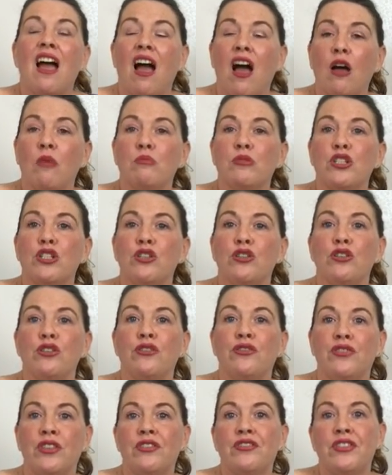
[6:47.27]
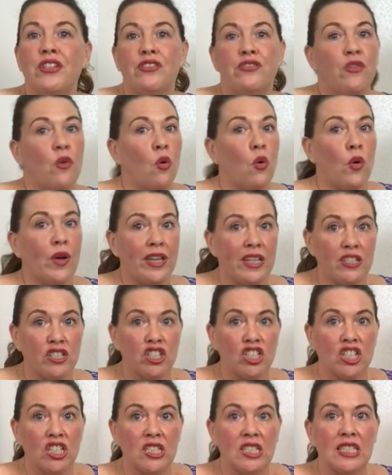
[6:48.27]
up to 54
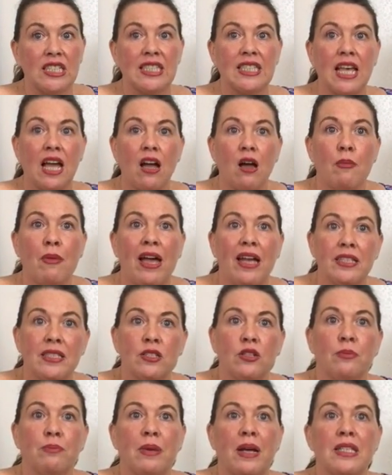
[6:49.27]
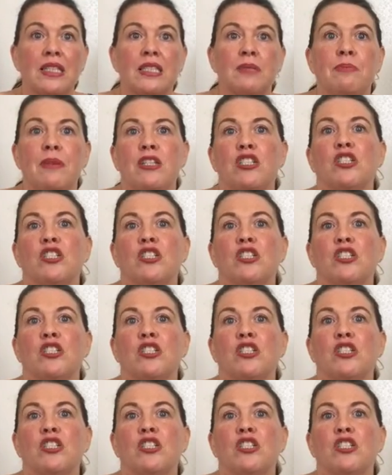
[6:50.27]
inches as your bust